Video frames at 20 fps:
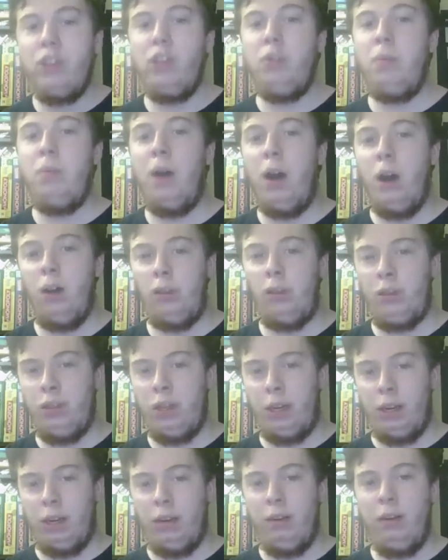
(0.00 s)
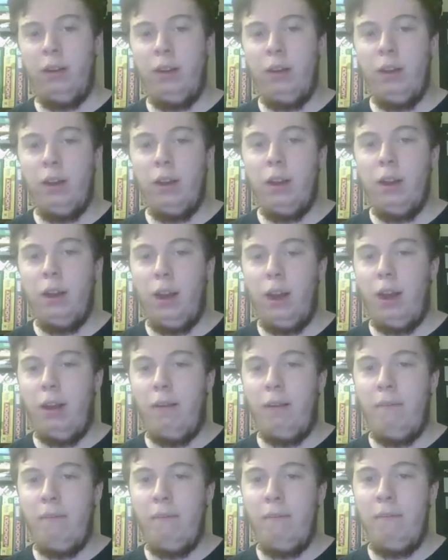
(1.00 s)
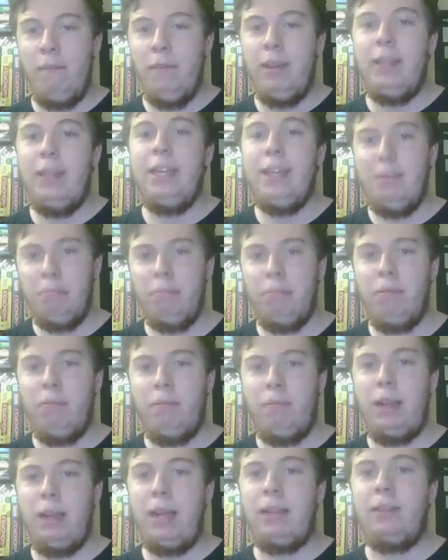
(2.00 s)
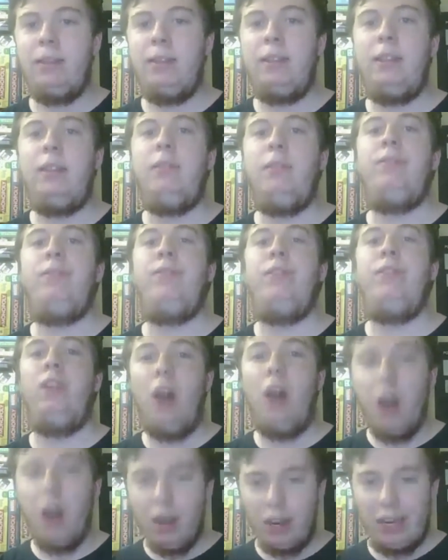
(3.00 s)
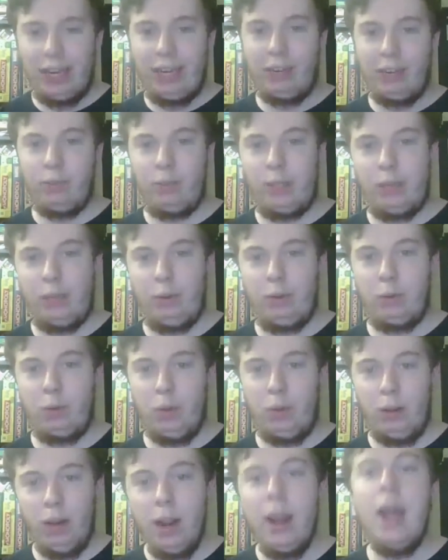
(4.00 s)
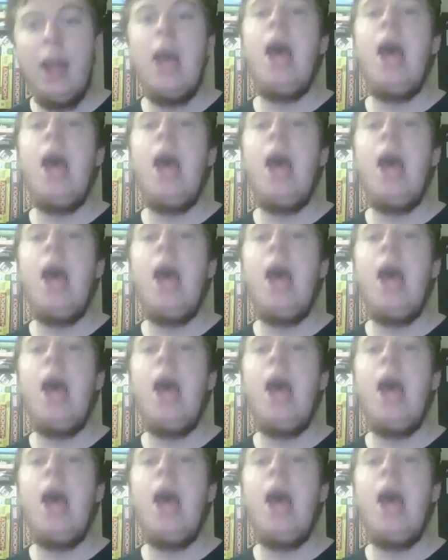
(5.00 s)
two-parter. Yep, it's the finale of Series 1,